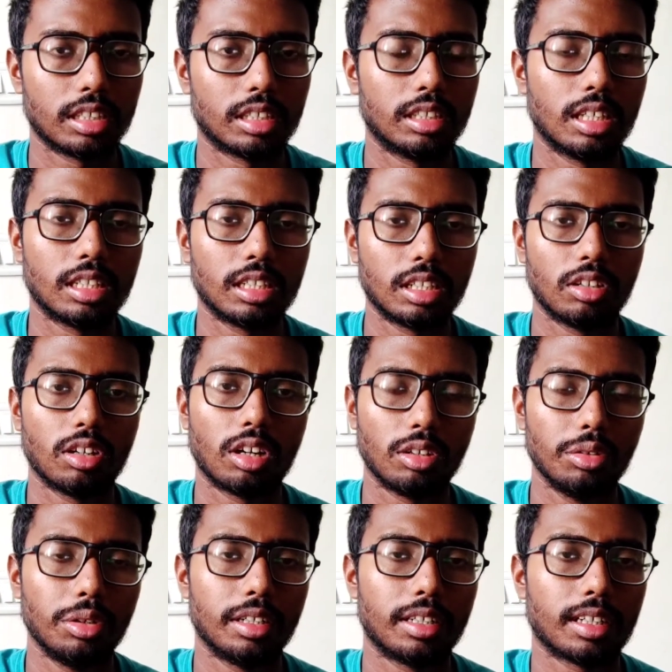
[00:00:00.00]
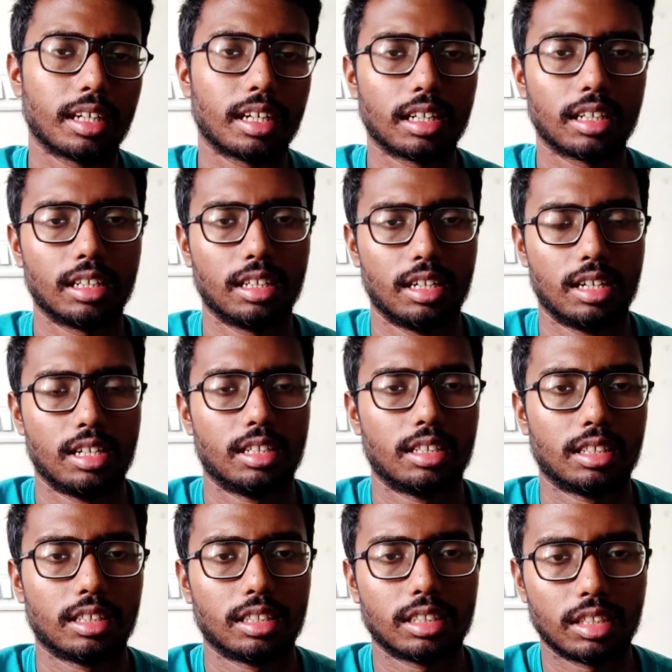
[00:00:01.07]
Then they will do it and
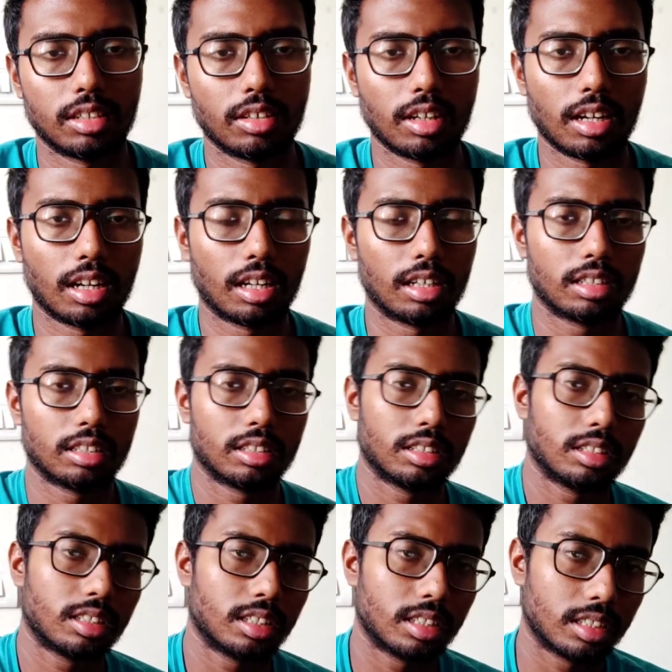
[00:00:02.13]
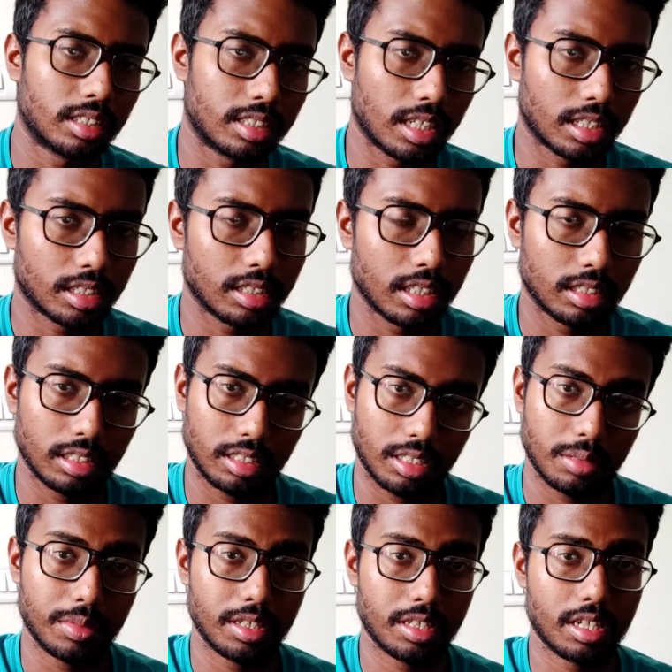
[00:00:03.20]
they will test the
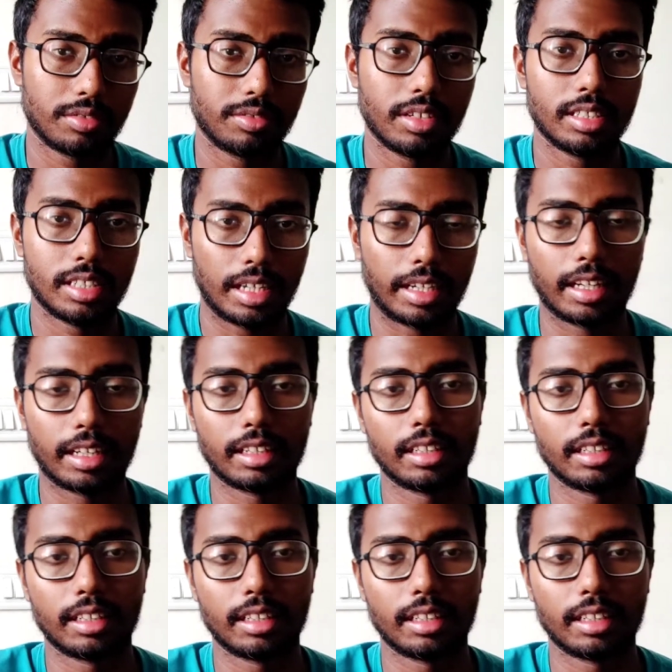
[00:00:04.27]
system design phase again,